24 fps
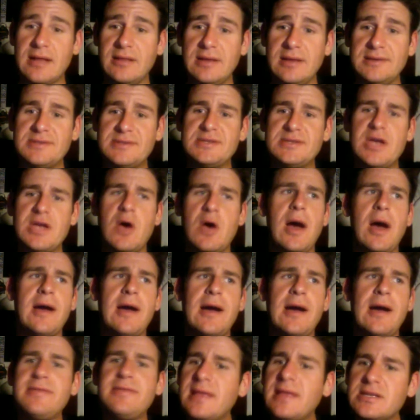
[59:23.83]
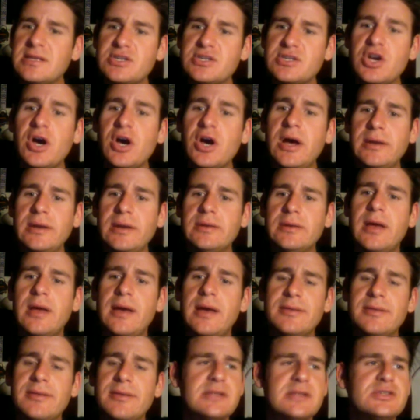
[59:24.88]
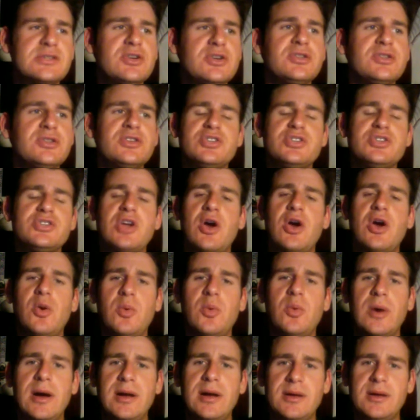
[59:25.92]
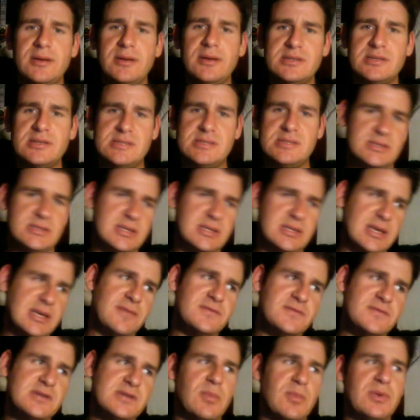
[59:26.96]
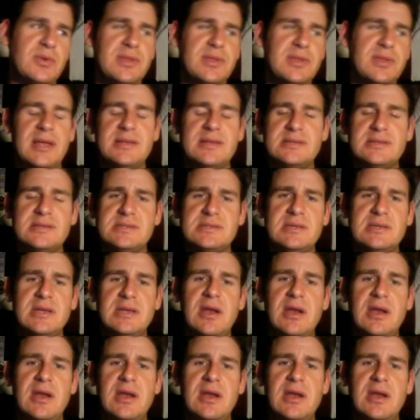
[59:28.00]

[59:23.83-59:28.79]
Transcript: So I think that's good. I think it's good to show to give someone that's